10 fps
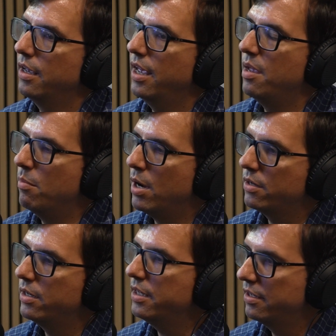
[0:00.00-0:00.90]

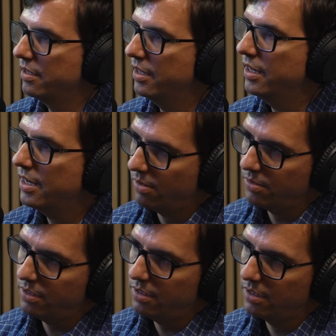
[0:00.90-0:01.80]
moderate
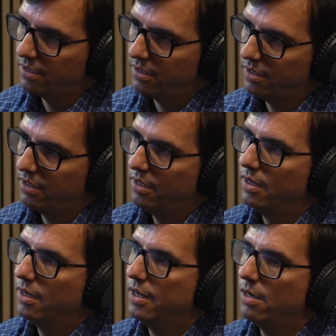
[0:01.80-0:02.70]
encounter. Mm-hmm.
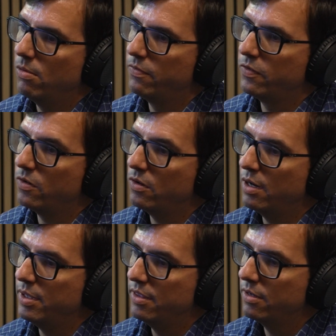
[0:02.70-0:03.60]
However,
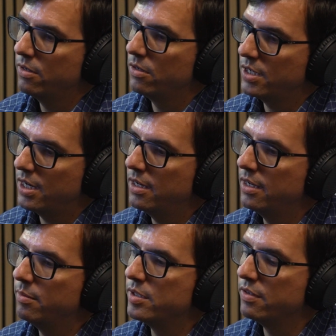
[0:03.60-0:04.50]
I mean, there are
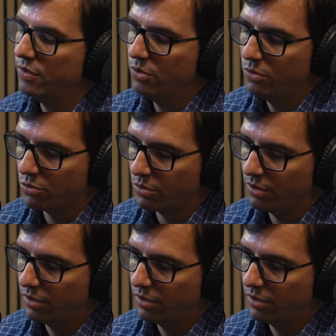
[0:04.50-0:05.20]
times if you drill